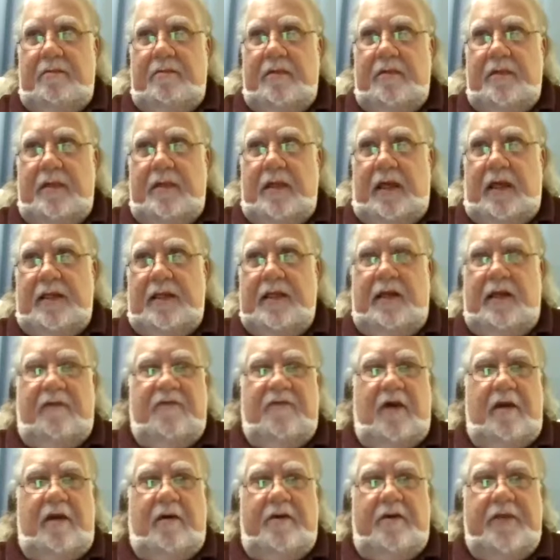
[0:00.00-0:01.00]

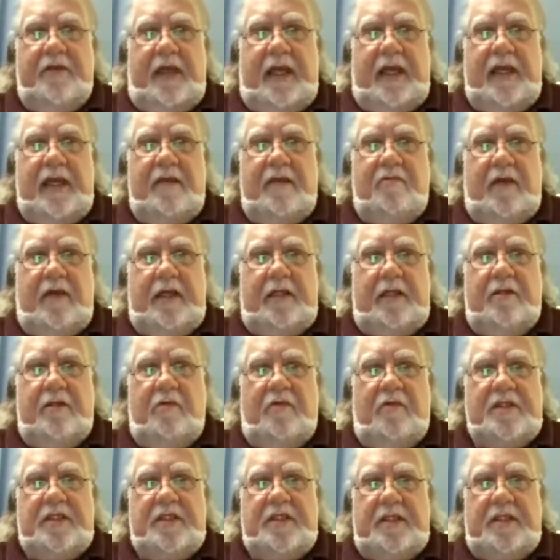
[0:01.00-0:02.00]
identify all the handwriting. There
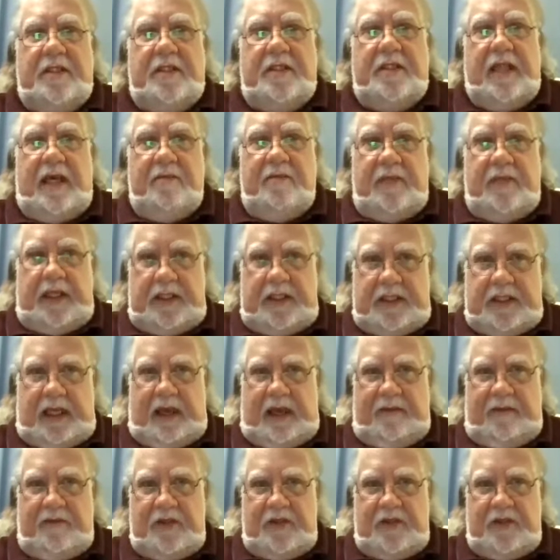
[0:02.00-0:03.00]
wasn't that many
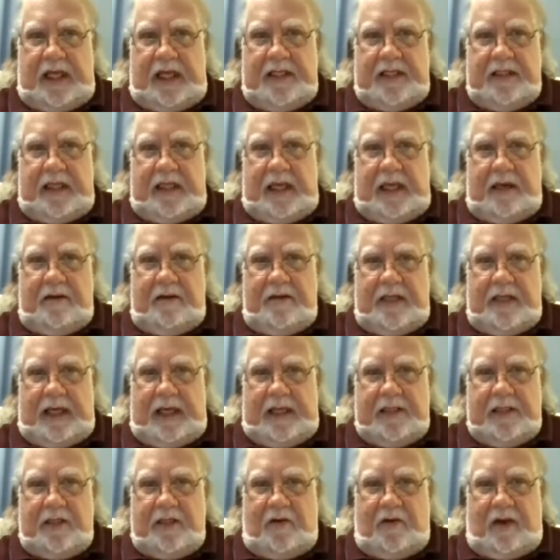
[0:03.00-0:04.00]
staffers at the air
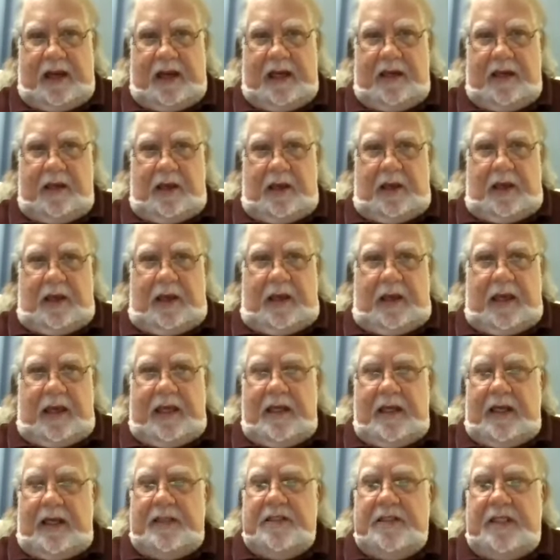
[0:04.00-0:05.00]
desk, right? And
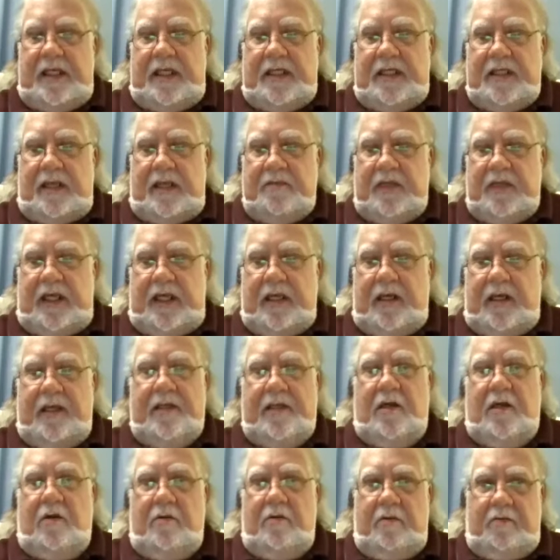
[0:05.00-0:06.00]
I'd see something and I
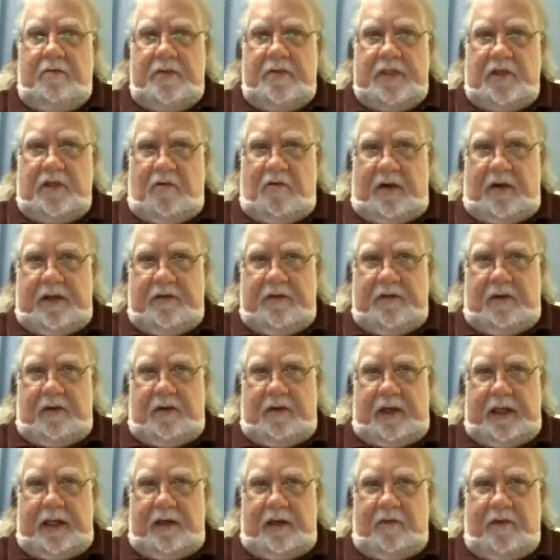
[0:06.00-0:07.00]
know it was Squadron
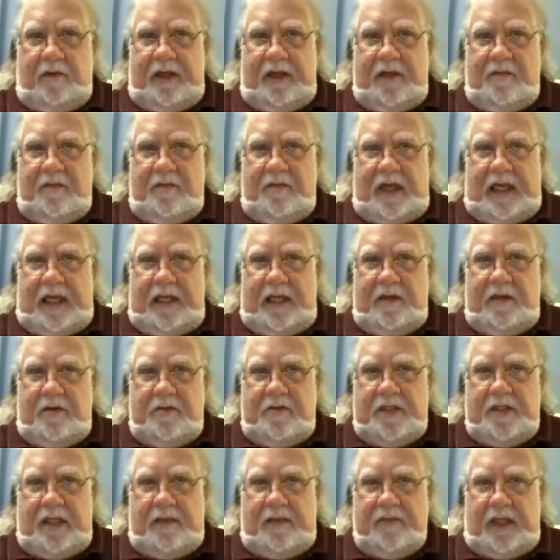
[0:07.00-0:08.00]
Leader William Bain or
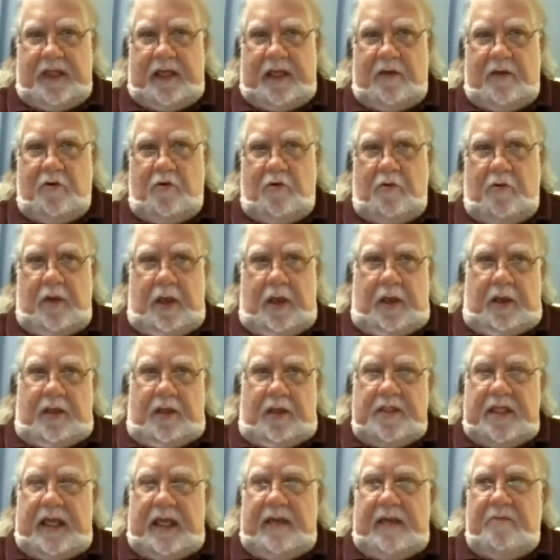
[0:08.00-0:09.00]
something, whose
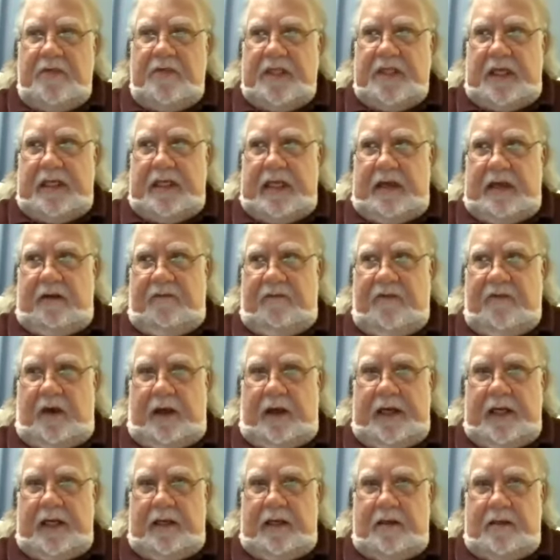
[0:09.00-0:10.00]
name was
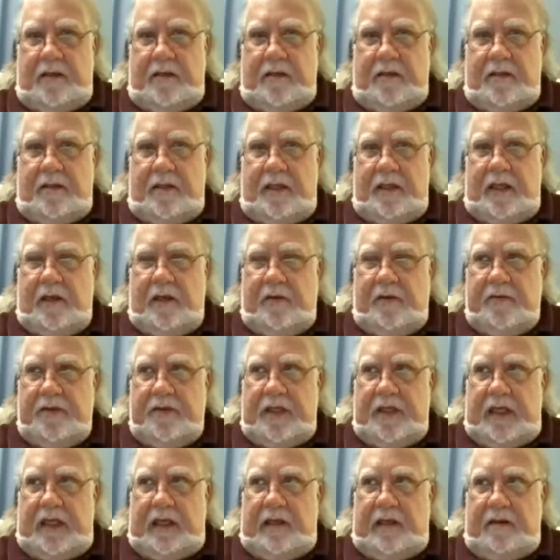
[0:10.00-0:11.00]
identified in,
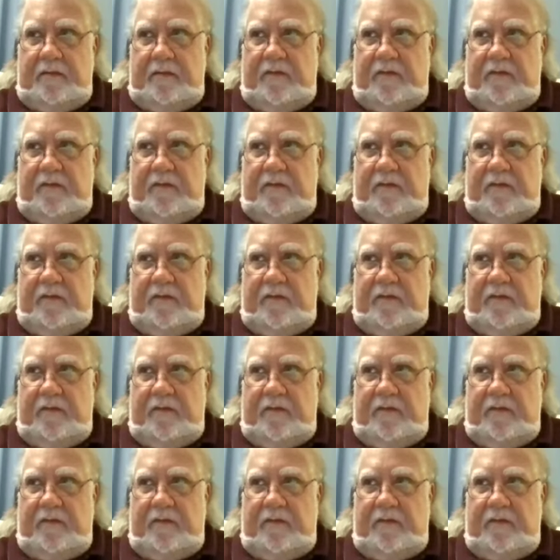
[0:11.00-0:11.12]
the